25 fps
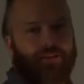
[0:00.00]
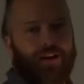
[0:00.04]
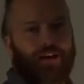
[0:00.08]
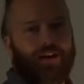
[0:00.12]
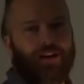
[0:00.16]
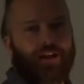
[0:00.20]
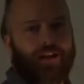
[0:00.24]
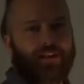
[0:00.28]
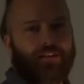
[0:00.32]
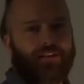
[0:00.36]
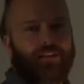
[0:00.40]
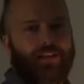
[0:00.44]
file
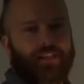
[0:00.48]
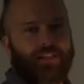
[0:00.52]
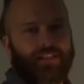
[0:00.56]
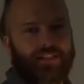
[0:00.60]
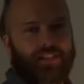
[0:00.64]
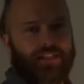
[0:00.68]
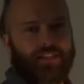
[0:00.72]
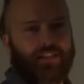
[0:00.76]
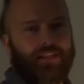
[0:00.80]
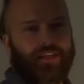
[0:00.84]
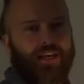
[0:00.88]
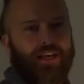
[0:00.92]
like
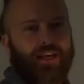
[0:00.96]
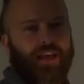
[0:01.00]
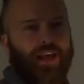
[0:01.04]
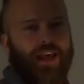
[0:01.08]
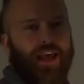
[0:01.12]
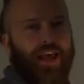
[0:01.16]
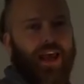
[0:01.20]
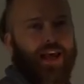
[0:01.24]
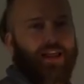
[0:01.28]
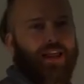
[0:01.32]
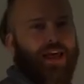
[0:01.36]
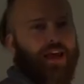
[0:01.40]
this
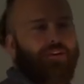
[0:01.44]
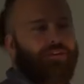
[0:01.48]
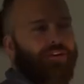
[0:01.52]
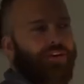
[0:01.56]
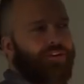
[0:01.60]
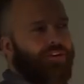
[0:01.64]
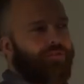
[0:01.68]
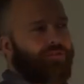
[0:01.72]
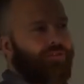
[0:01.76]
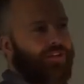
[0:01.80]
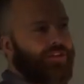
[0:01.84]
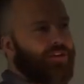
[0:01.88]
and
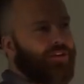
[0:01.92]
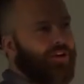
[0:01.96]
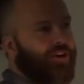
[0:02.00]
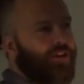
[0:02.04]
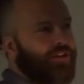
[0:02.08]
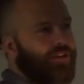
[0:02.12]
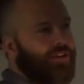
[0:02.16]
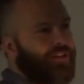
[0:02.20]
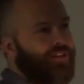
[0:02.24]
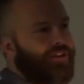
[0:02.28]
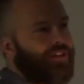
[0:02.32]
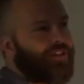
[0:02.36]
having the
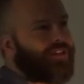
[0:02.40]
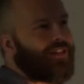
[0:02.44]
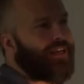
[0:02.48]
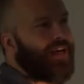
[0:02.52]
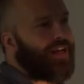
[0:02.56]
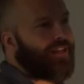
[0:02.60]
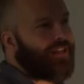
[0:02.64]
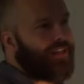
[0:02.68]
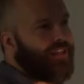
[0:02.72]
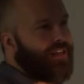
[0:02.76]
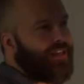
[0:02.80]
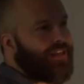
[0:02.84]
result,
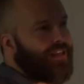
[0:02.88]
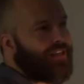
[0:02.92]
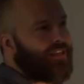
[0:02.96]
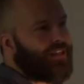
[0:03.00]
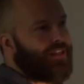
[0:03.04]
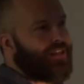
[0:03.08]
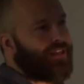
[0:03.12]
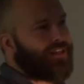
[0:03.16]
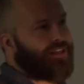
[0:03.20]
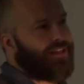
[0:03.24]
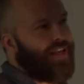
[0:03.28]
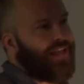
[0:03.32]
that
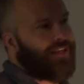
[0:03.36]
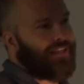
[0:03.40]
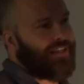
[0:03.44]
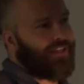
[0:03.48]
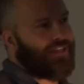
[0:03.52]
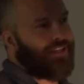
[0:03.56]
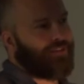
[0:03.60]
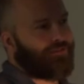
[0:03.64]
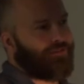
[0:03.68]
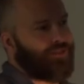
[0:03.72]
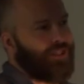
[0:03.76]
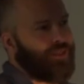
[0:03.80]
is like
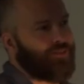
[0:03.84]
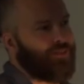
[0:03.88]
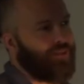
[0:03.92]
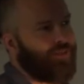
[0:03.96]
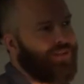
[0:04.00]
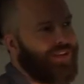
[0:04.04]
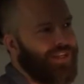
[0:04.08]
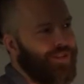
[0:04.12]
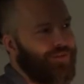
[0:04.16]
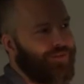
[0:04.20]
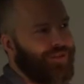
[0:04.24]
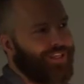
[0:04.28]
the difference
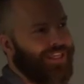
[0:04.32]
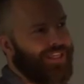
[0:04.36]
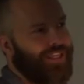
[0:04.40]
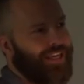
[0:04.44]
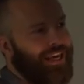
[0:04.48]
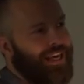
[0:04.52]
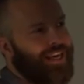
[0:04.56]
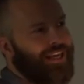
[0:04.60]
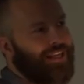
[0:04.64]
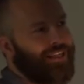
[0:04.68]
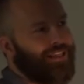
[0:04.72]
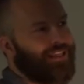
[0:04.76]
between using
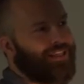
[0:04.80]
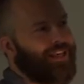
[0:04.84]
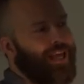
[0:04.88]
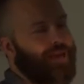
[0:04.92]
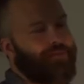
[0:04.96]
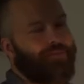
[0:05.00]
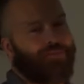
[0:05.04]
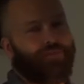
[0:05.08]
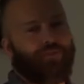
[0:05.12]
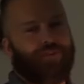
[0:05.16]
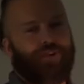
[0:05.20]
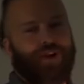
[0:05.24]

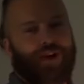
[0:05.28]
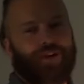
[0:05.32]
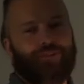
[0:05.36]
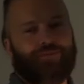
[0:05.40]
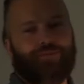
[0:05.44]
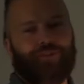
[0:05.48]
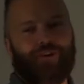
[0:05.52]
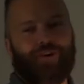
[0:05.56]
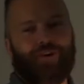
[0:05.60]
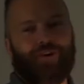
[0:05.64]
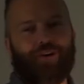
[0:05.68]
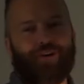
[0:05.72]
Inkscape for,
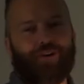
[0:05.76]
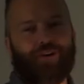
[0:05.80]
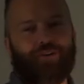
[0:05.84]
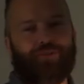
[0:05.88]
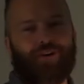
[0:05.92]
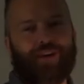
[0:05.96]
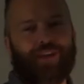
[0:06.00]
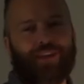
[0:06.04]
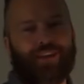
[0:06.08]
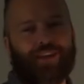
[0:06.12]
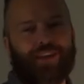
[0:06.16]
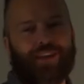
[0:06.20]
for
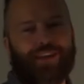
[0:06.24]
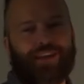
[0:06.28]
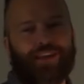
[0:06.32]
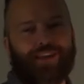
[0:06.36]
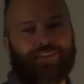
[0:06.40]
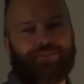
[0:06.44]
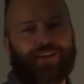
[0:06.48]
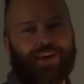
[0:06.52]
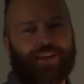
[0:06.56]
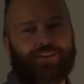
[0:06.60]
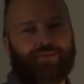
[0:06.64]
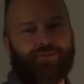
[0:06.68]
creating
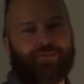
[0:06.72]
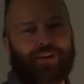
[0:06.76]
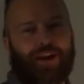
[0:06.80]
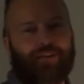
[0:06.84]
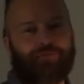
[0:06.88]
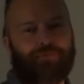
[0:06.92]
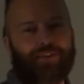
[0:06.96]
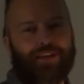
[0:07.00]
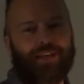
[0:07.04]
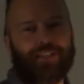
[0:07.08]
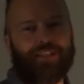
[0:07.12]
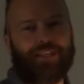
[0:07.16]
vector
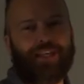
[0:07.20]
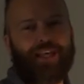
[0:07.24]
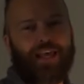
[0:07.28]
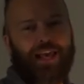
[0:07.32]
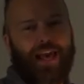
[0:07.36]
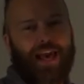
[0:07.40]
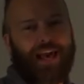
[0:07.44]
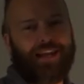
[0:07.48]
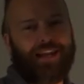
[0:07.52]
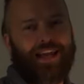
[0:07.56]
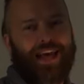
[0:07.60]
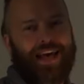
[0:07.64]
graphics
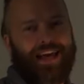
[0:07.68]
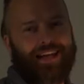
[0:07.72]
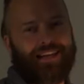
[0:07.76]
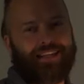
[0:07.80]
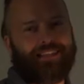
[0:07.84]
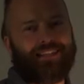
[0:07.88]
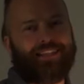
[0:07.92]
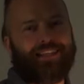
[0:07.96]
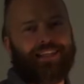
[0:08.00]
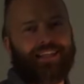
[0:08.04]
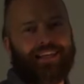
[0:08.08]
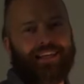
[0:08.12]
and
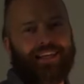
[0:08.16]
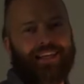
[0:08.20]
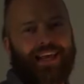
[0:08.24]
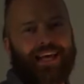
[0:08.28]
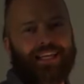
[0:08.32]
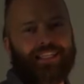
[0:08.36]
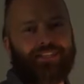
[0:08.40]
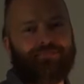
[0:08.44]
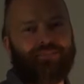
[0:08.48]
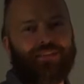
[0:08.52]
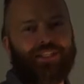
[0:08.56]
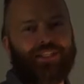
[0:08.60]
editing
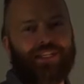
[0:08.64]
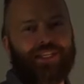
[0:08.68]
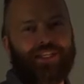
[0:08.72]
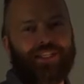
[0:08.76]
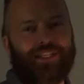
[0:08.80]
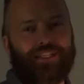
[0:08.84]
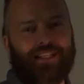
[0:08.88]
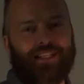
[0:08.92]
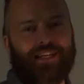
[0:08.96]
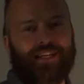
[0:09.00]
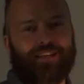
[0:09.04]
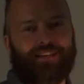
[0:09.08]

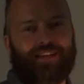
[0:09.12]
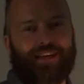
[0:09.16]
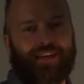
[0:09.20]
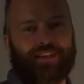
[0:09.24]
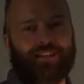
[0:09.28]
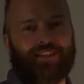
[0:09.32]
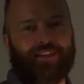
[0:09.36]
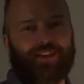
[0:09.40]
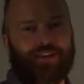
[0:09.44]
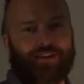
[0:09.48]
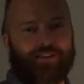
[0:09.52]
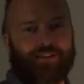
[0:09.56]
SVGs in the
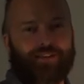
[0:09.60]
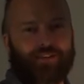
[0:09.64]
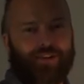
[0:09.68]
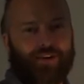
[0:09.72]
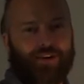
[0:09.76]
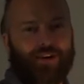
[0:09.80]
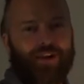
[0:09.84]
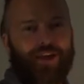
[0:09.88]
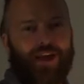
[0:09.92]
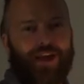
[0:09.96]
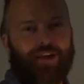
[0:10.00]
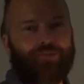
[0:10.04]
text
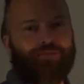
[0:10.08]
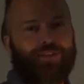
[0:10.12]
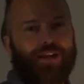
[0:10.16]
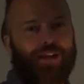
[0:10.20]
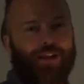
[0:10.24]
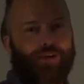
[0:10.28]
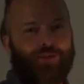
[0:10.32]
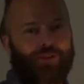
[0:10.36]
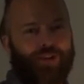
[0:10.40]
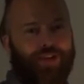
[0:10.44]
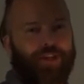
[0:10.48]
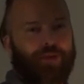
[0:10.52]
editor and
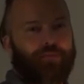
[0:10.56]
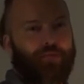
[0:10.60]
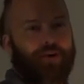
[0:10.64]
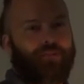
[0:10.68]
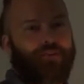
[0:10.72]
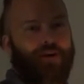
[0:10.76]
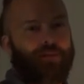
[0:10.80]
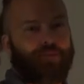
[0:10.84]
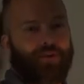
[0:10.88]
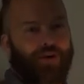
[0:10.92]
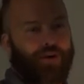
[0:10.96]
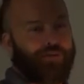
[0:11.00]
reloading them in a
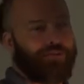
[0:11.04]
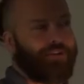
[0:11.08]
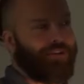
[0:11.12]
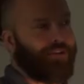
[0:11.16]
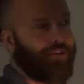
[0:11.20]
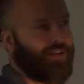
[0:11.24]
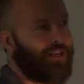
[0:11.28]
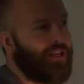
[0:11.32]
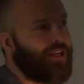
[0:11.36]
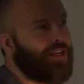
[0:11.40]
web browser.